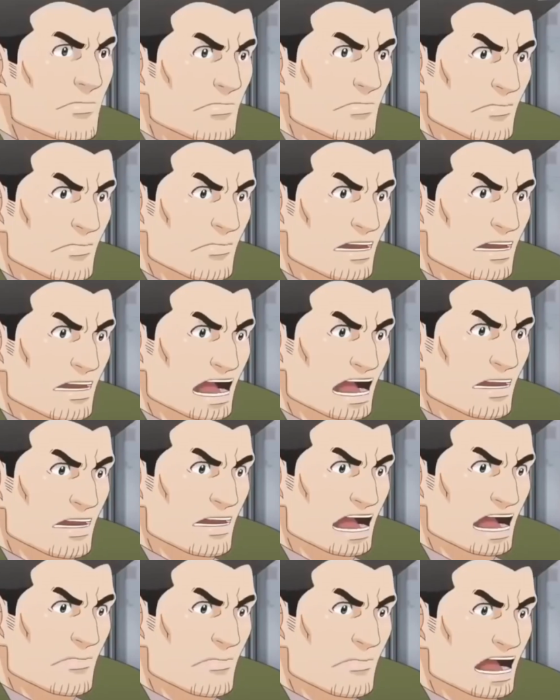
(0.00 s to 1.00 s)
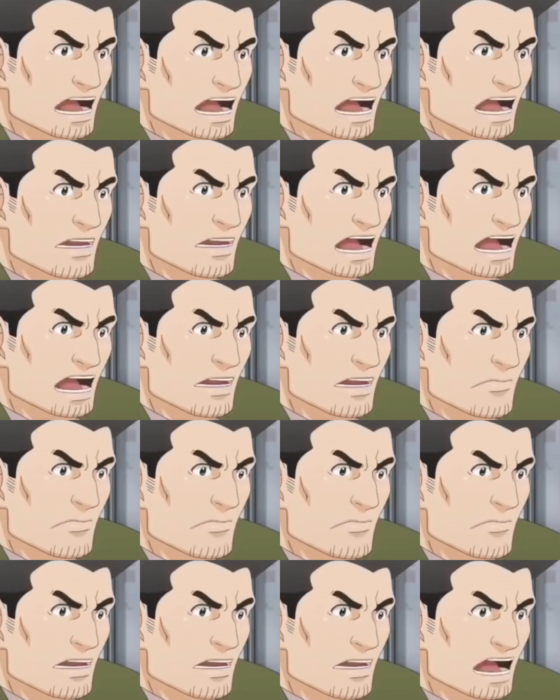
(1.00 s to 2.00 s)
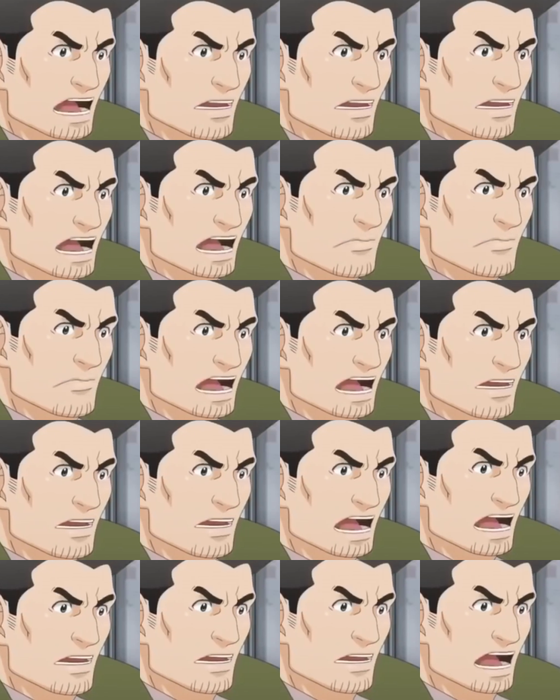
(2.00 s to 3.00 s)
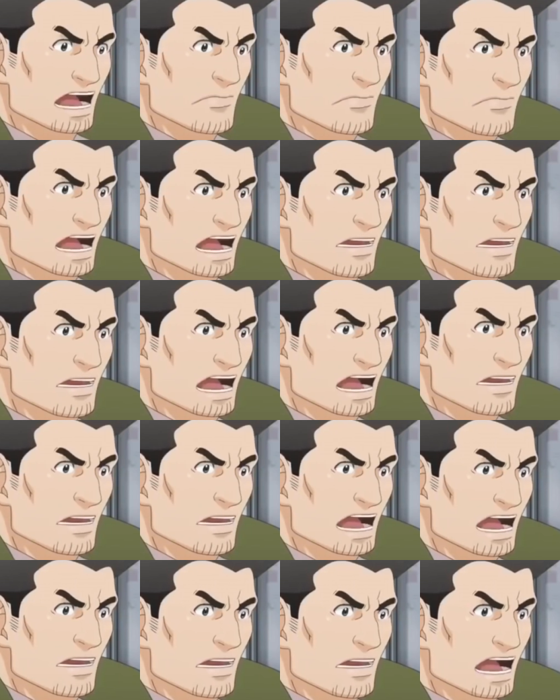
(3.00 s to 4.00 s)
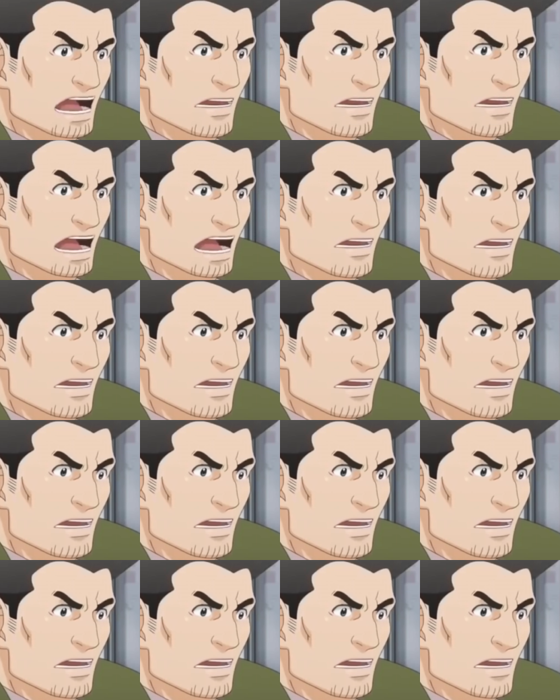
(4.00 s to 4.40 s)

pal. I just got out of a briefing, and it seems like everybody's more convinced that